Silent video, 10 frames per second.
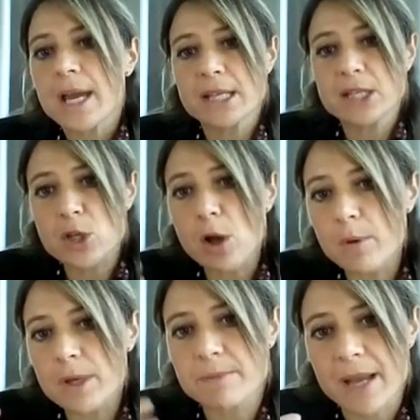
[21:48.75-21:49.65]
it's
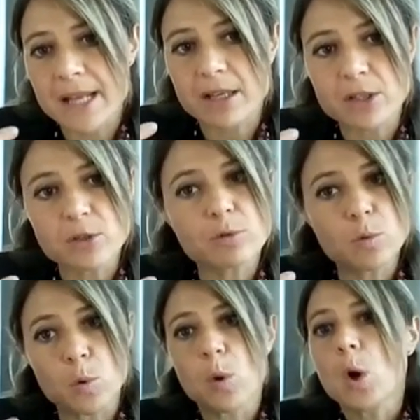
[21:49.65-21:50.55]
always better to
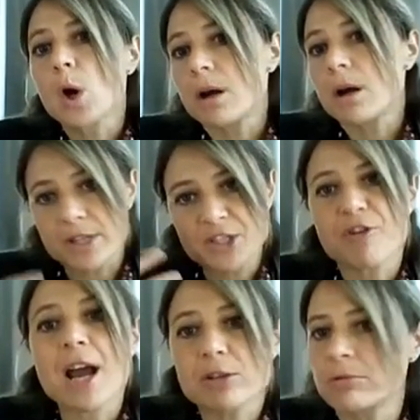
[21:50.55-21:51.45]
do
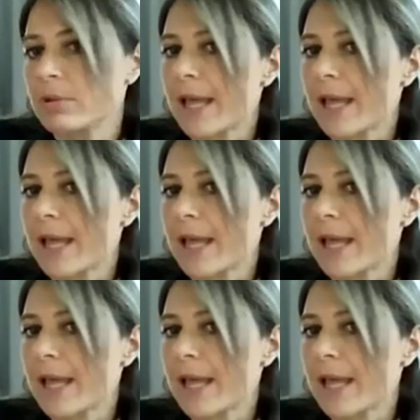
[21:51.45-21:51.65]
restructure,